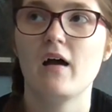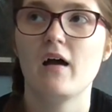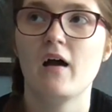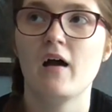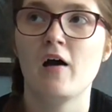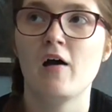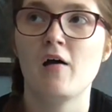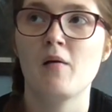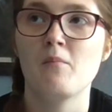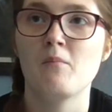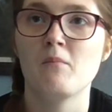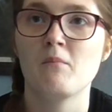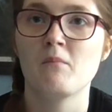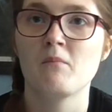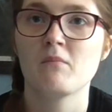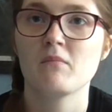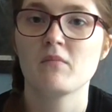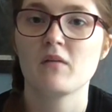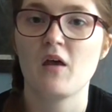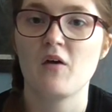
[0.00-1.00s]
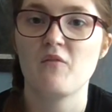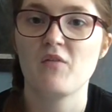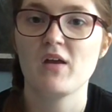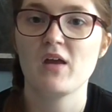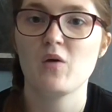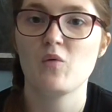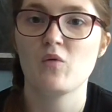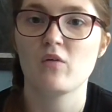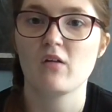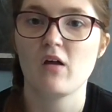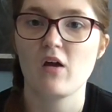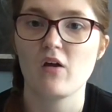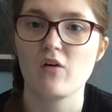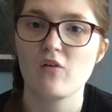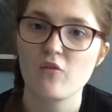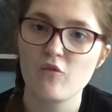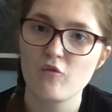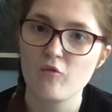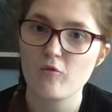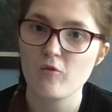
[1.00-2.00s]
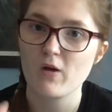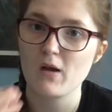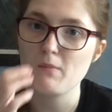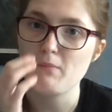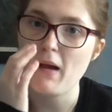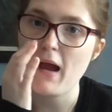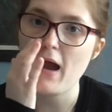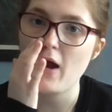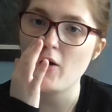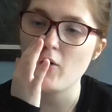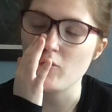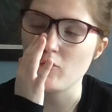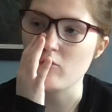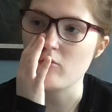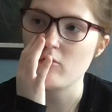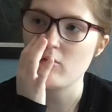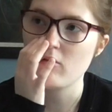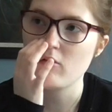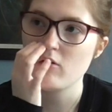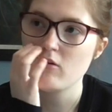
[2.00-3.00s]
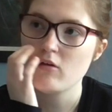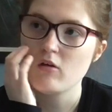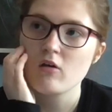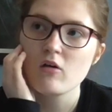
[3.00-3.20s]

um, I think it was like three pounds